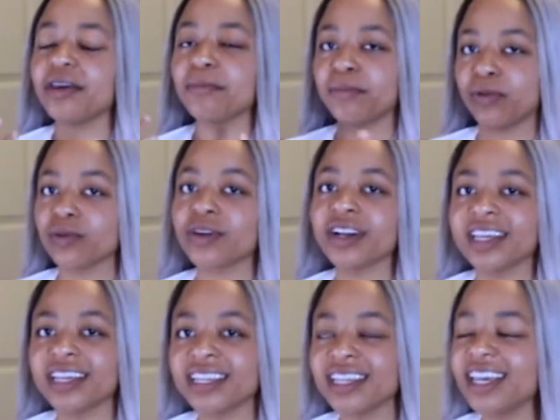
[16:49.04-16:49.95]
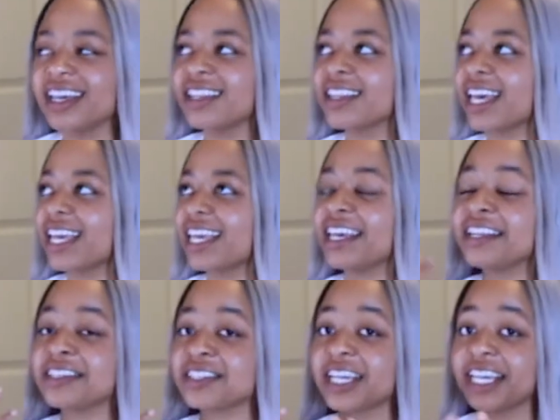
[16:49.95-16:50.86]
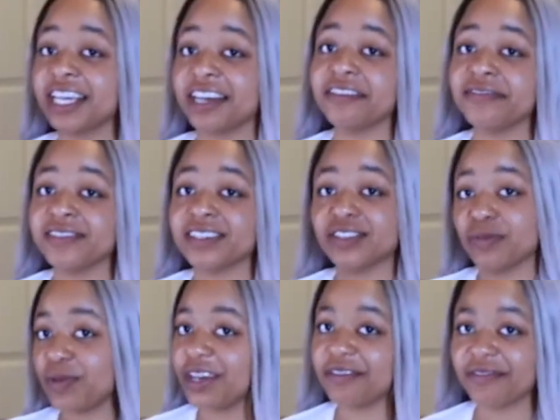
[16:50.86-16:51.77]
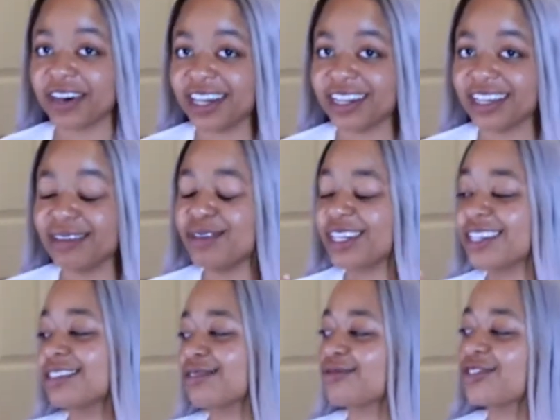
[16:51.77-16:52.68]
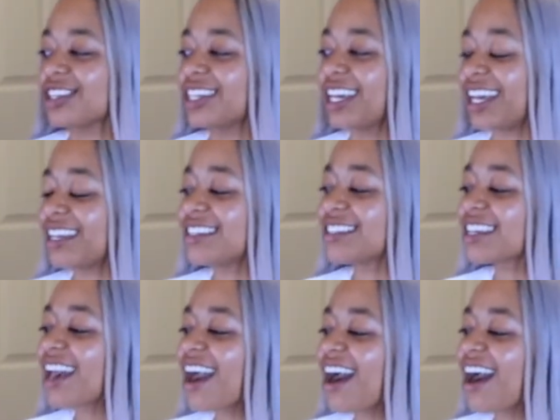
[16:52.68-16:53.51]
important and like it is a gift to be invited, because it really is.